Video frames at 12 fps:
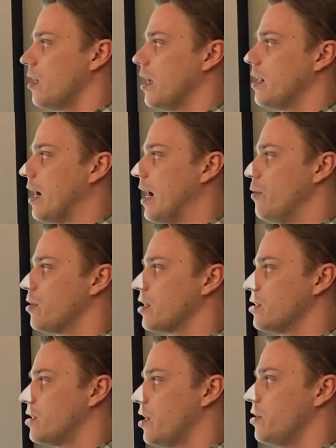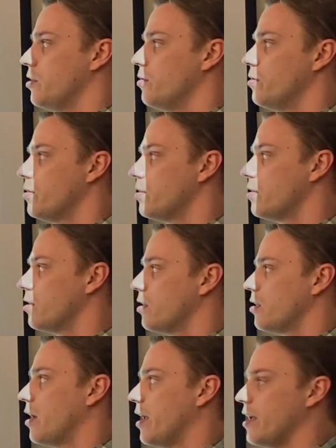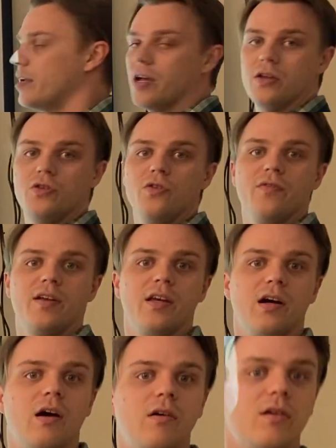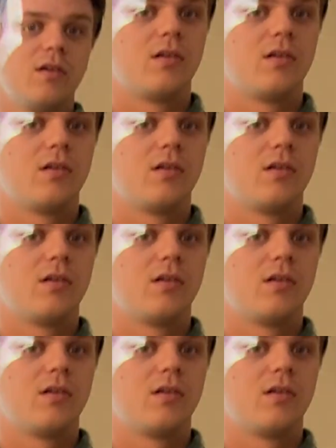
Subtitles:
and I will continue a new video